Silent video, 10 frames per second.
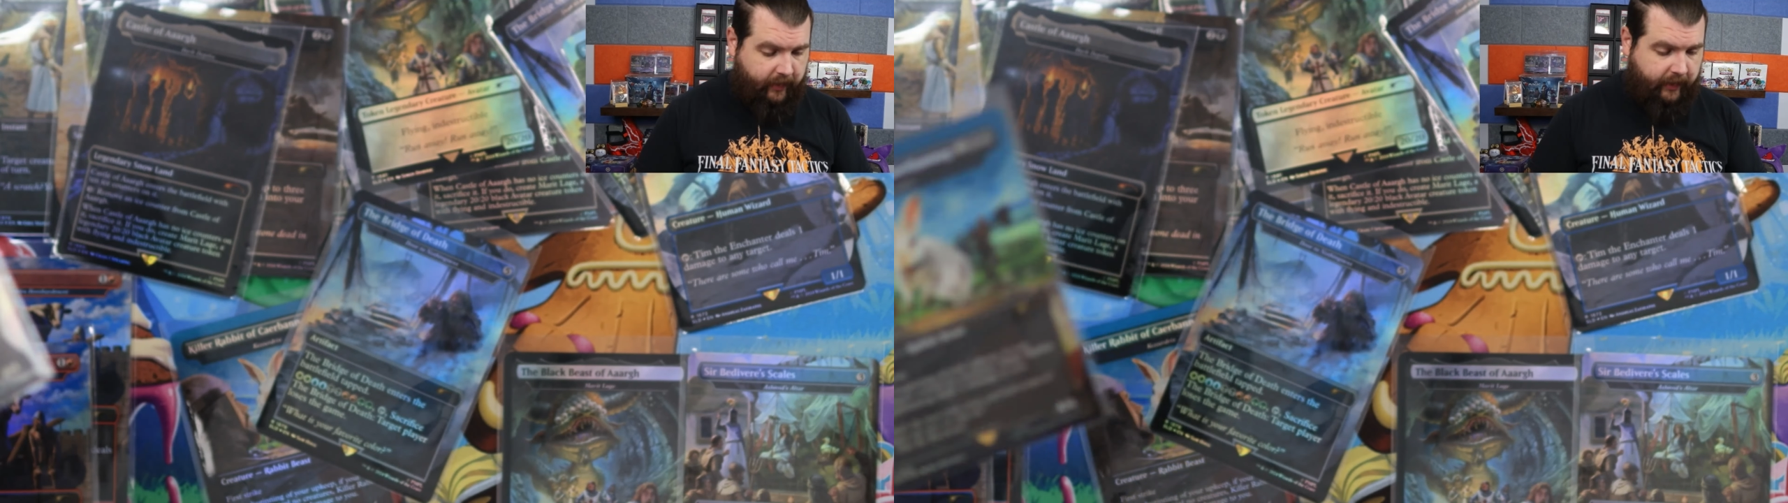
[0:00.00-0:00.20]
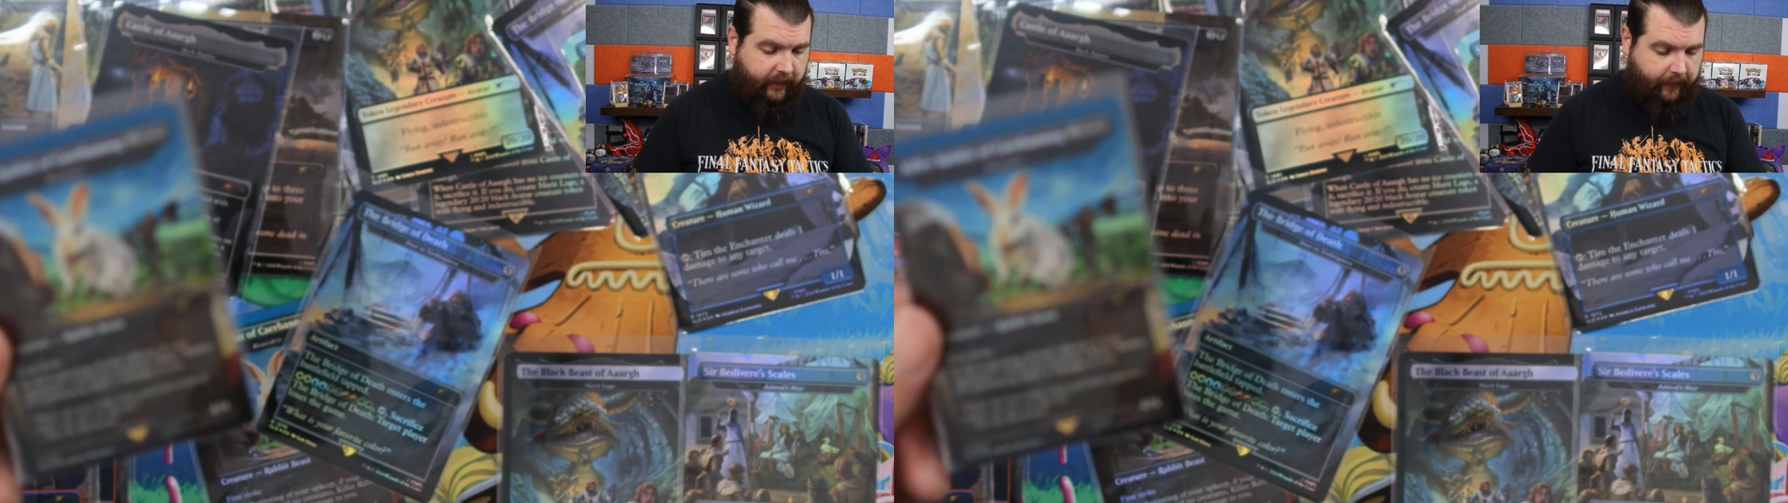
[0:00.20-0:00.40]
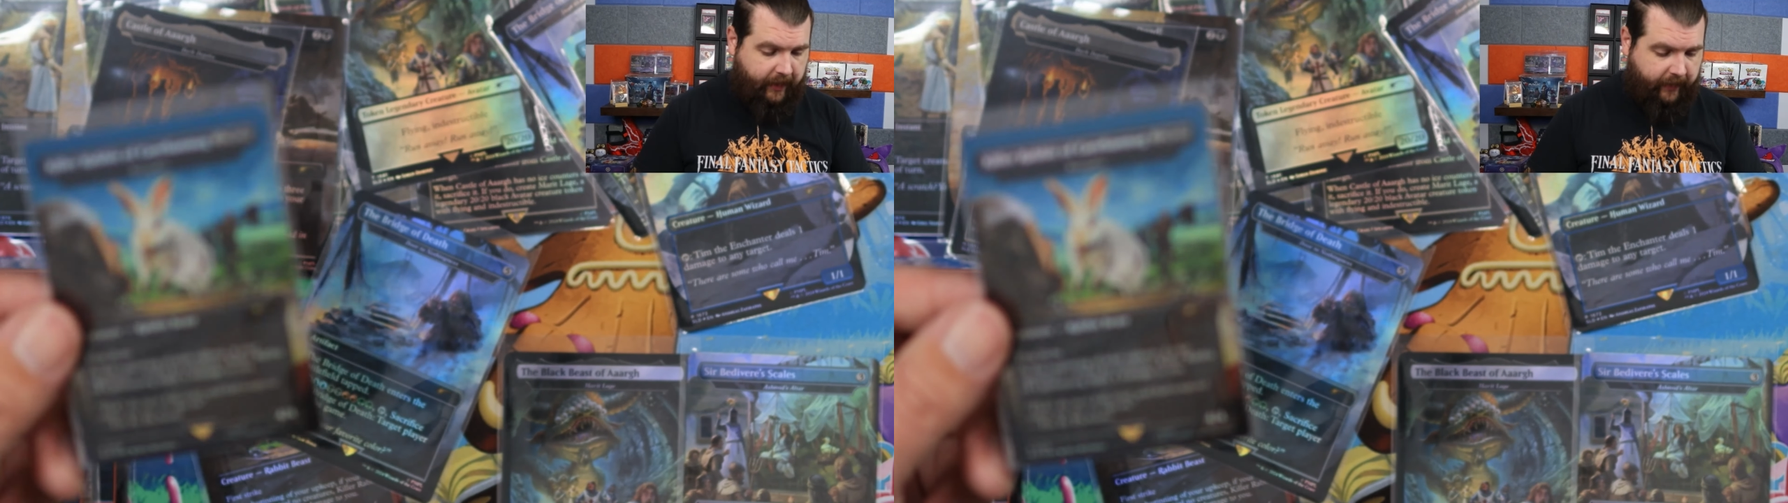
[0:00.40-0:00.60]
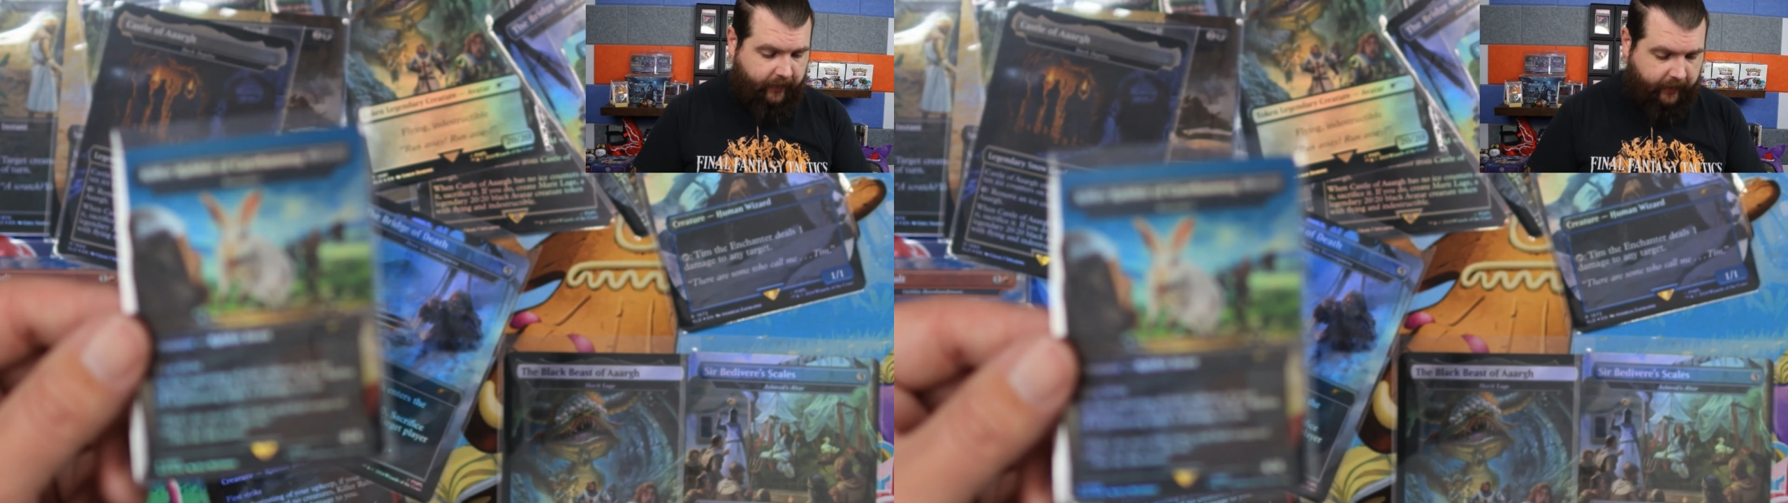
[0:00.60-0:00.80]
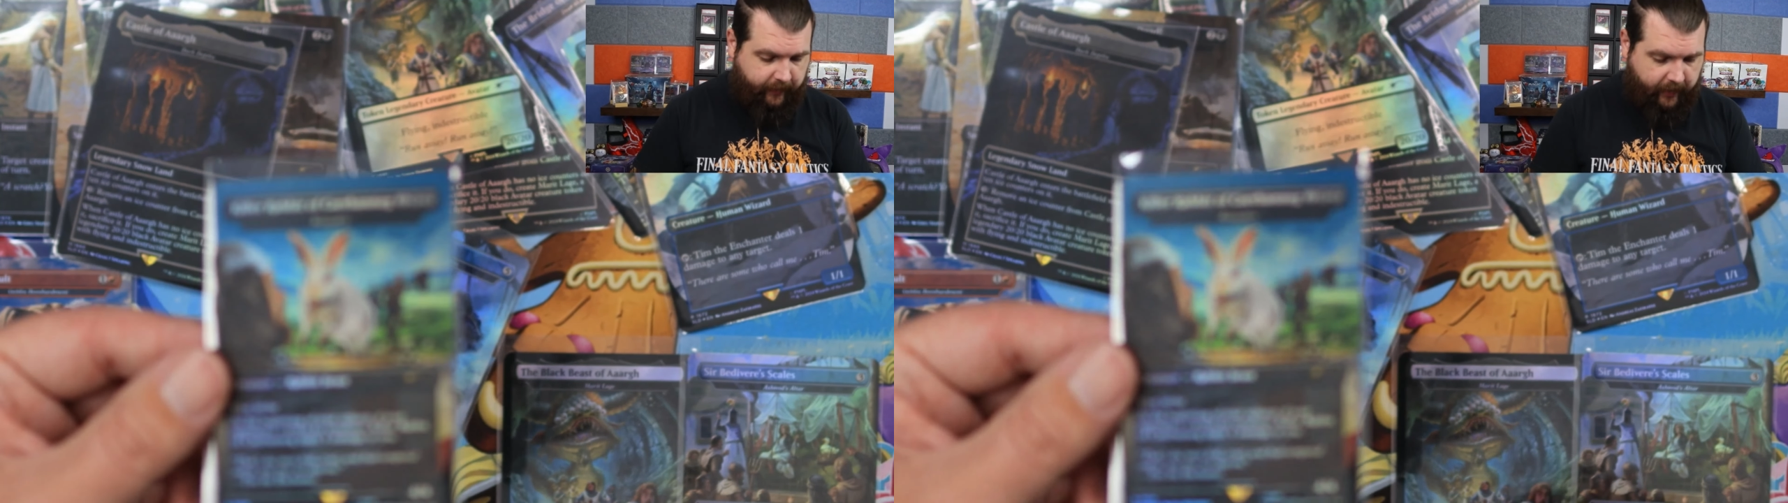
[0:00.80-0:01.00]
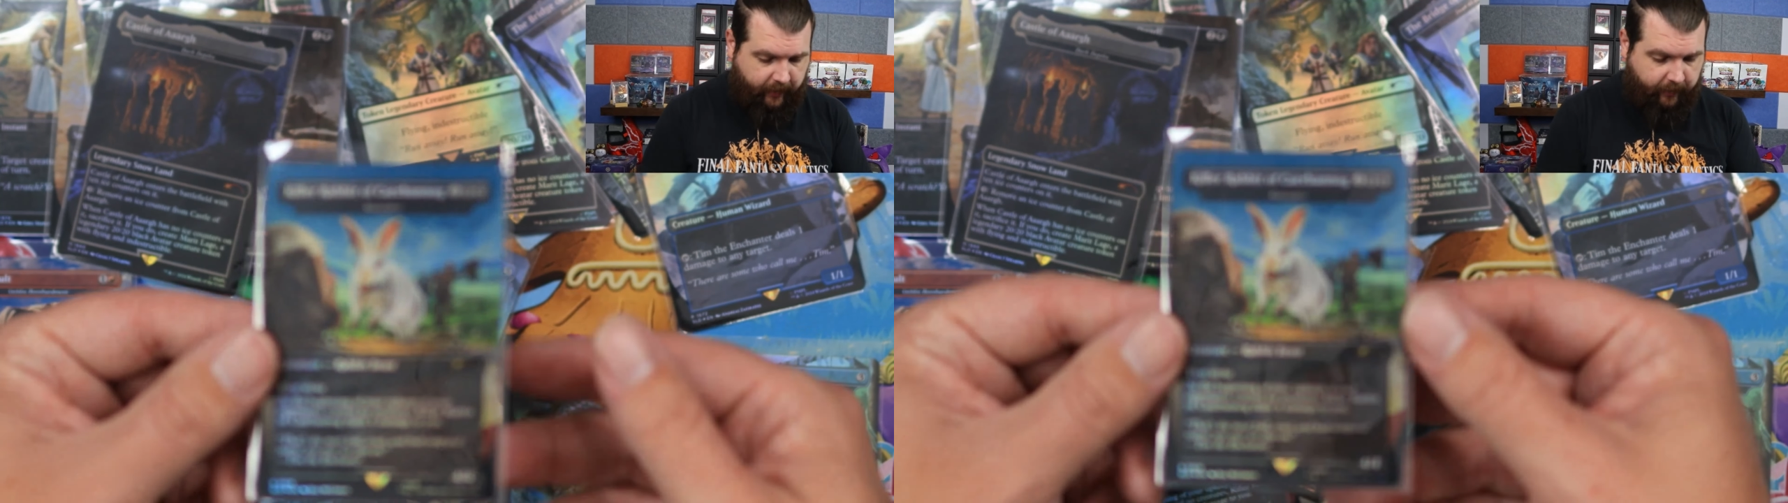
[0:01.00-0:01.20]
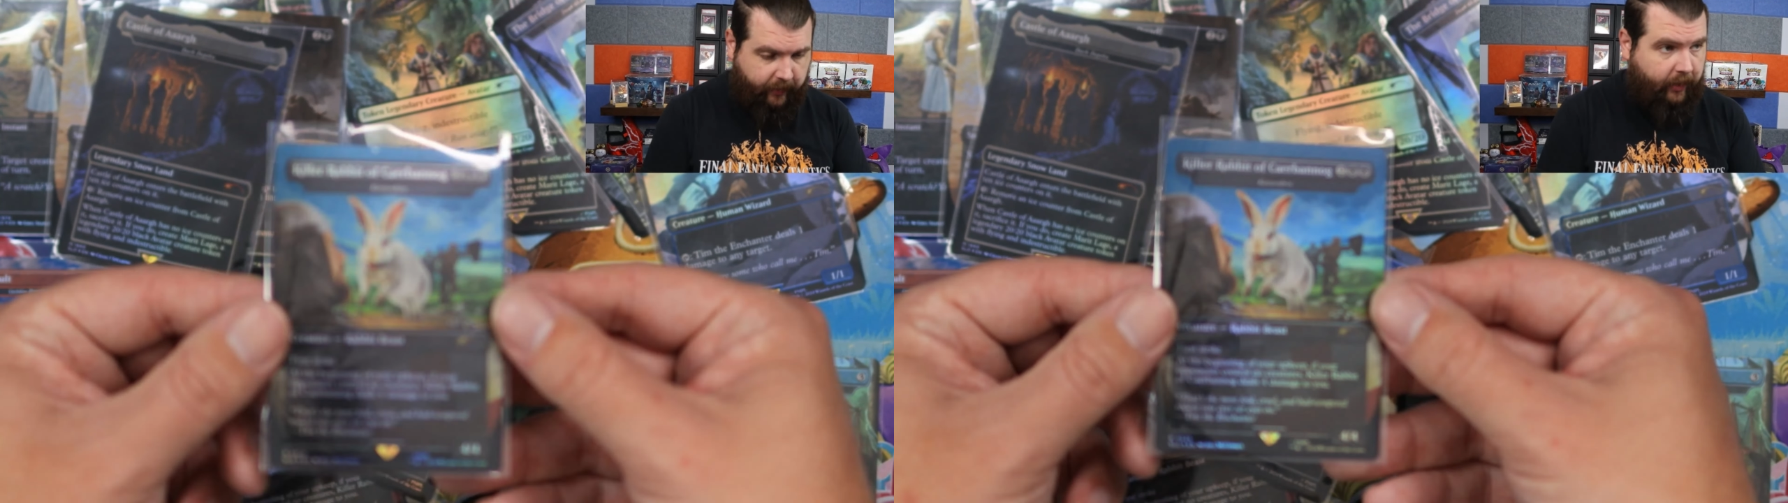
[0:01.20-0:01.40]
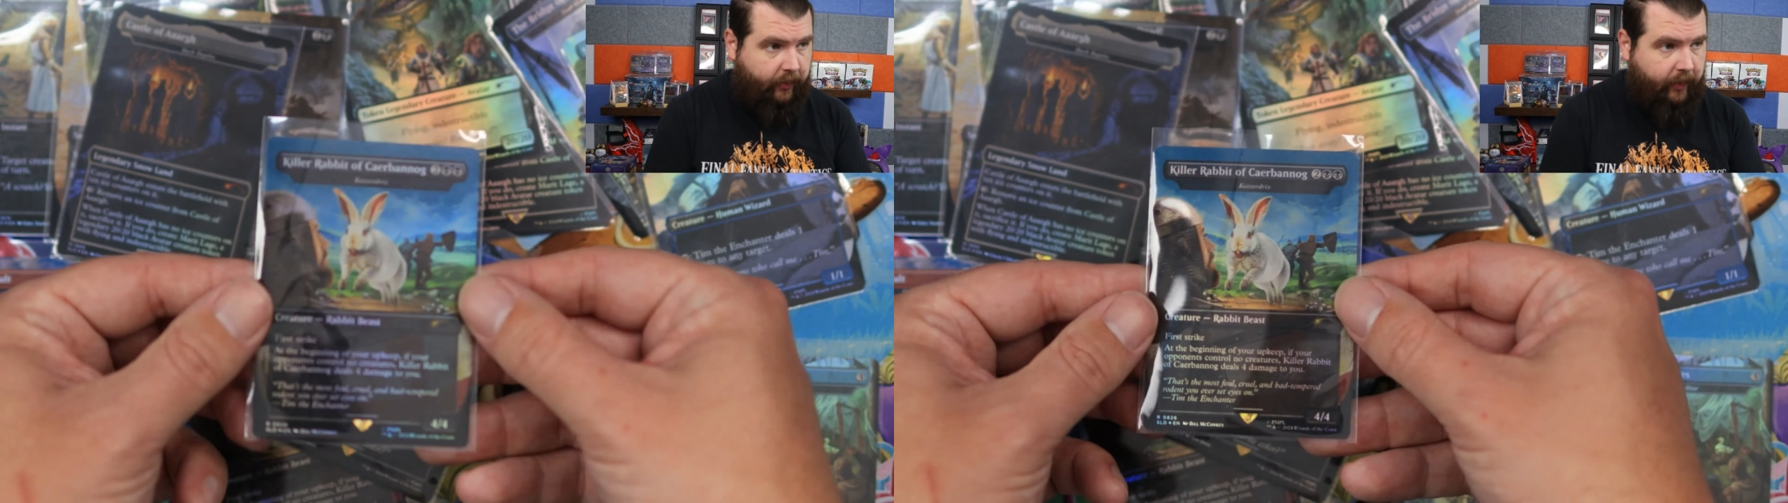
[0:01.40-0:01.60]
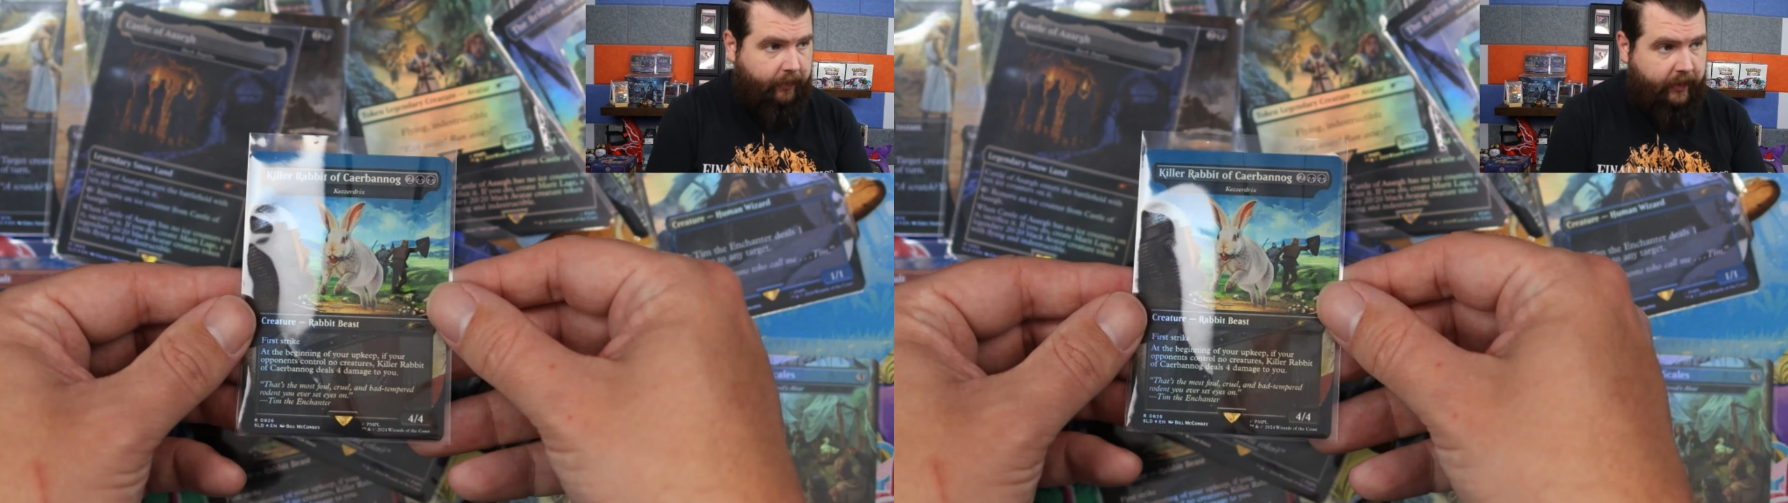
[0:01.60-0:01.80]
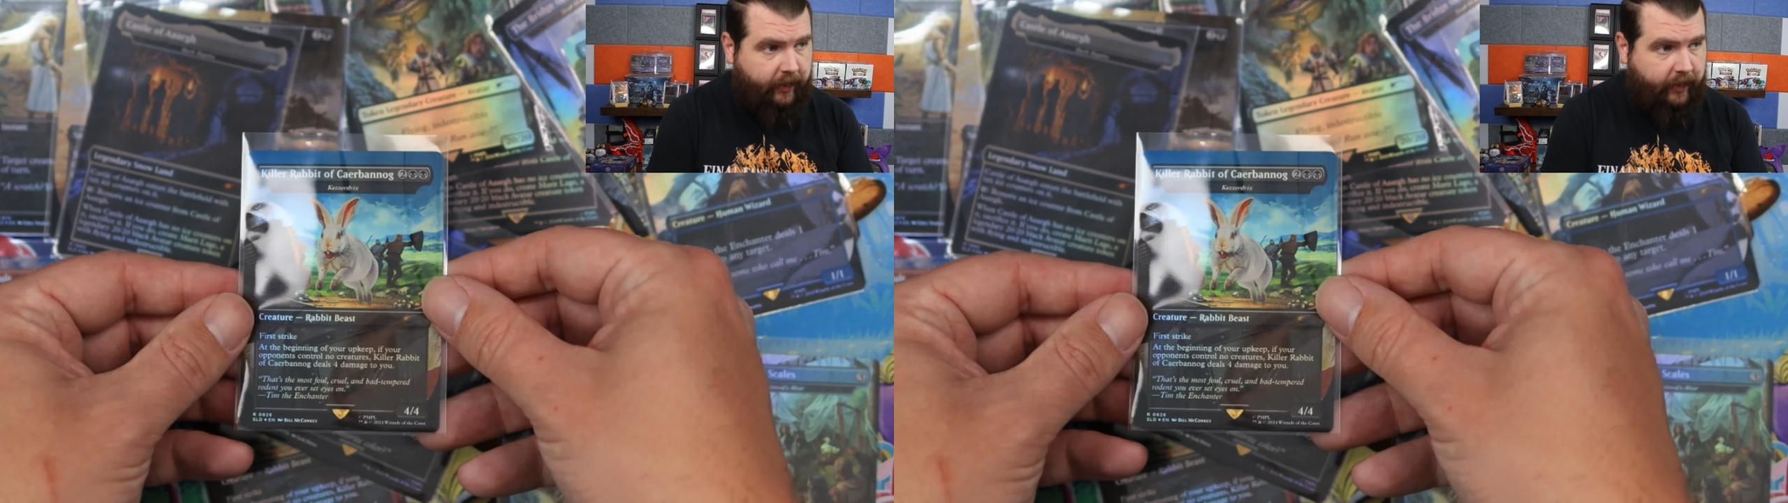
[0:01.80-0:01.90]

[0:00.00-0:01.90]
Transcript: except the African swallow. But crimped